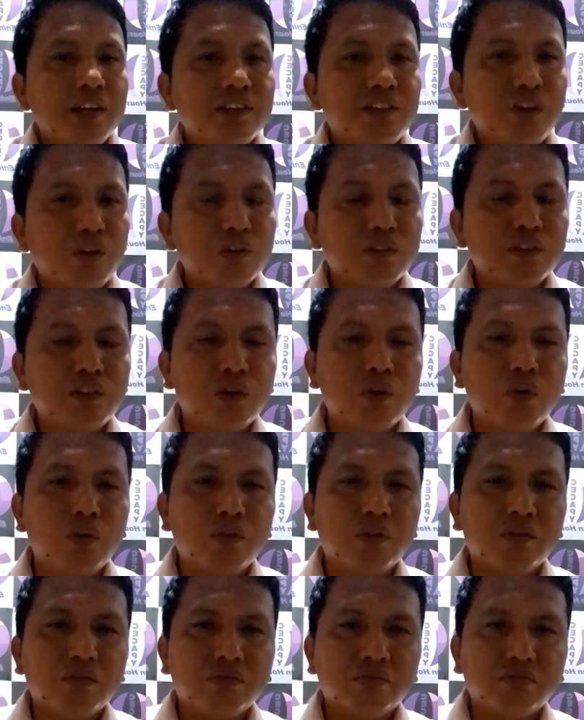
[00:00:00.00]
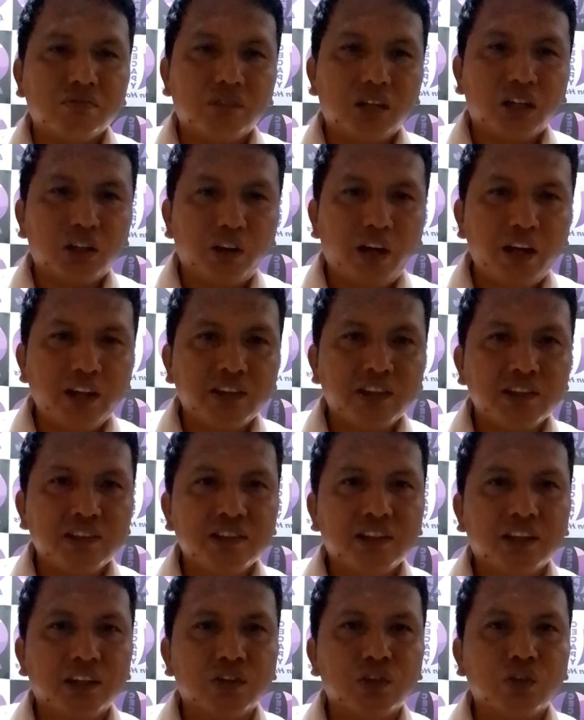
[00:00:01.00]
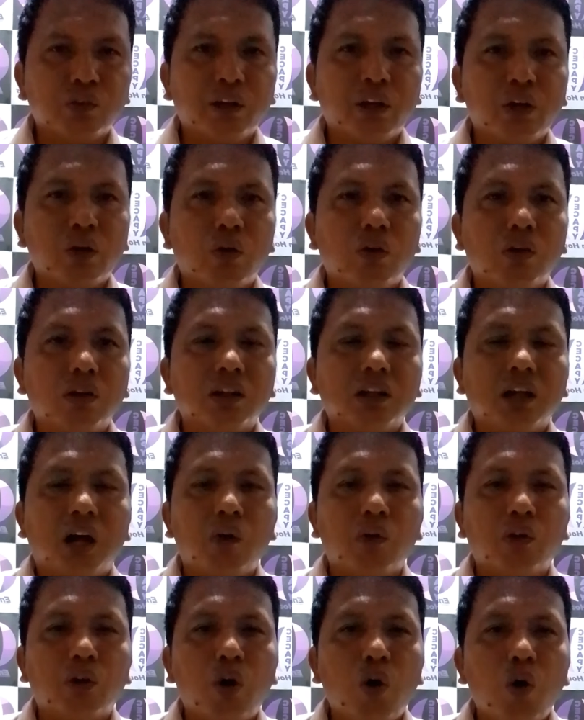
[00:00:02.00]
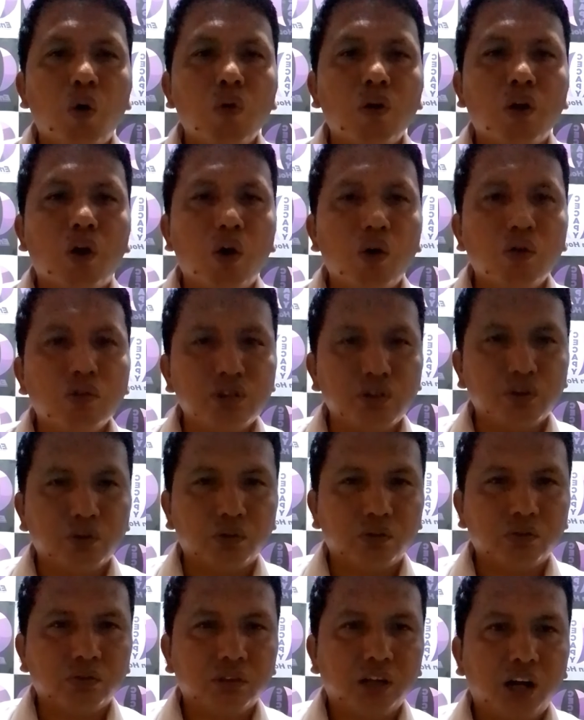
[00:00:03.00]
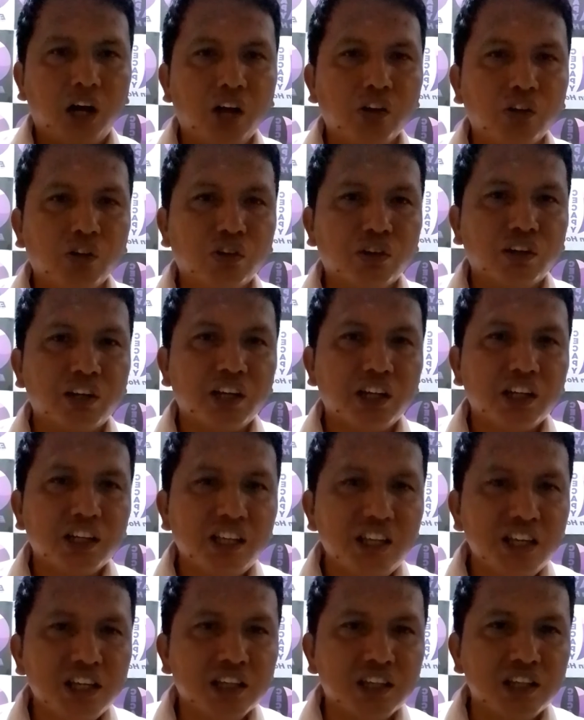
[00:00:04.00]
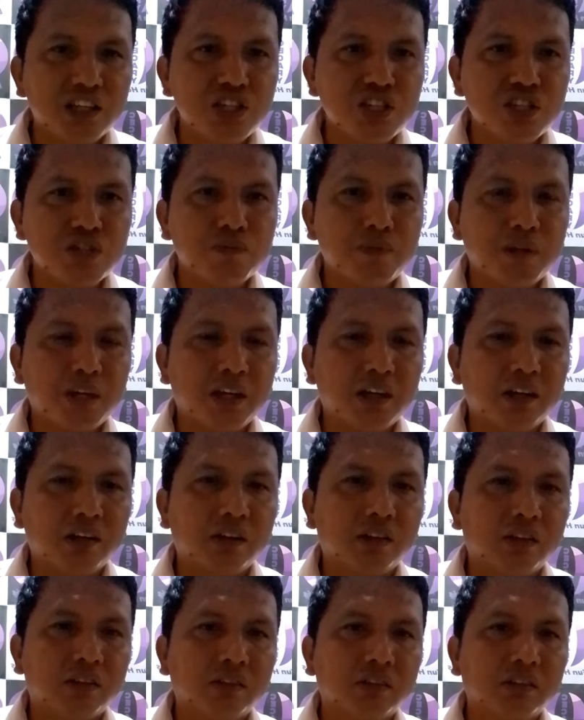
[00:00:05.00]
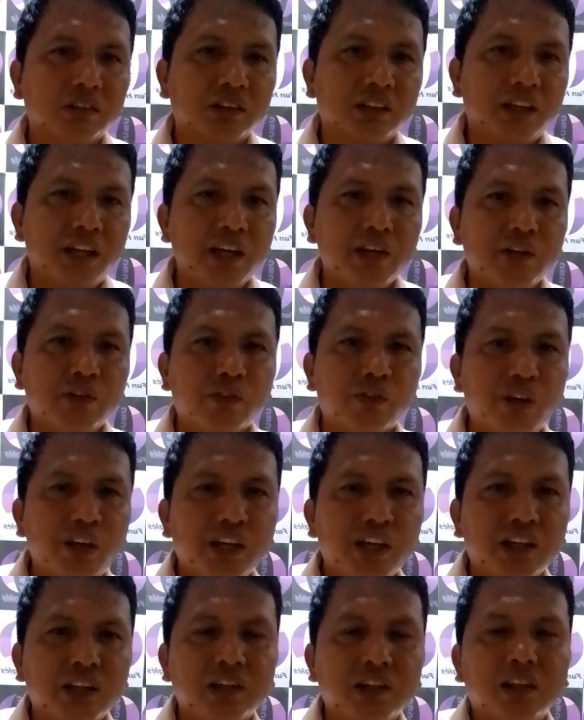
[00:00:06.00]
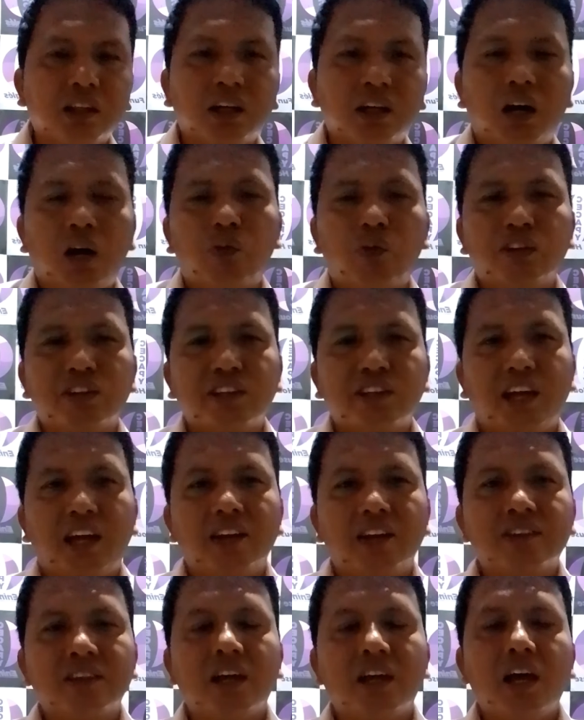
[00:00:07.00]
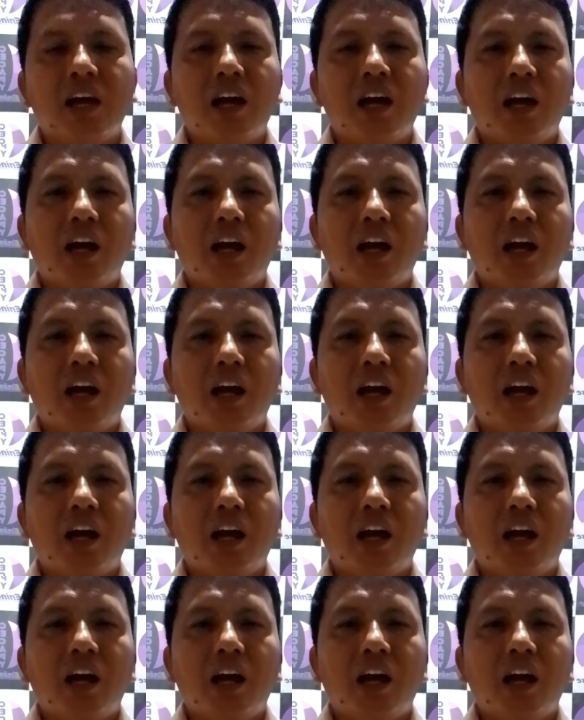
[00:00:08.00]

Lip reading: It's also a great idea to record our own audio. Another English speaker can read our text